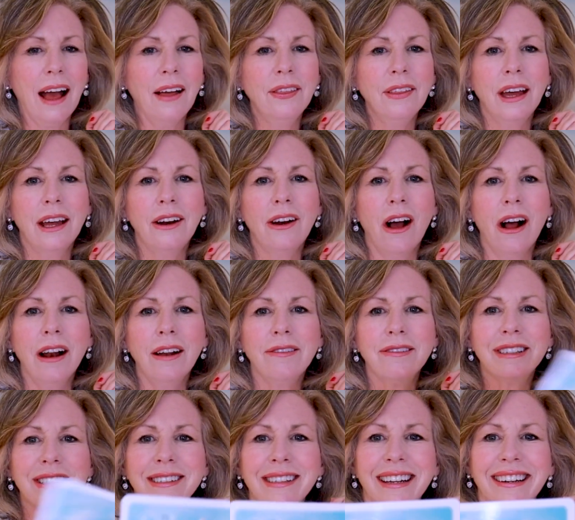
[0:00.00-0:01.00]
And then all of
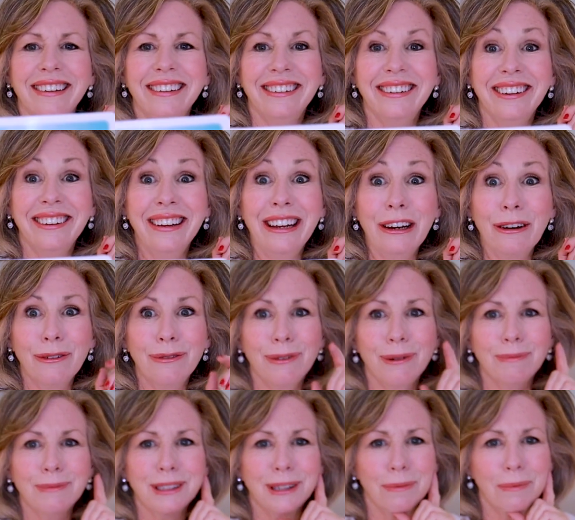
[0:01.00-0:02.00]
a sudden you hear
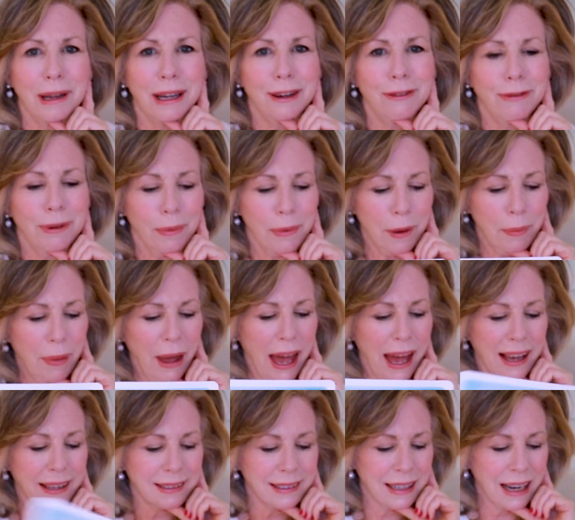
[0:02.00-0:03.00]
from somebody from the
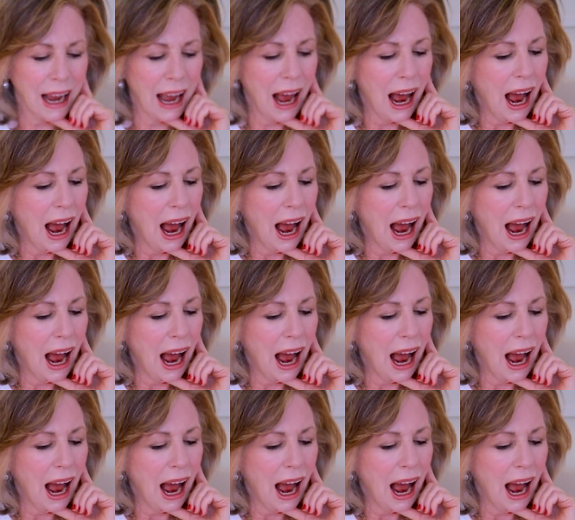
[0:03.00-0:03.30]
past.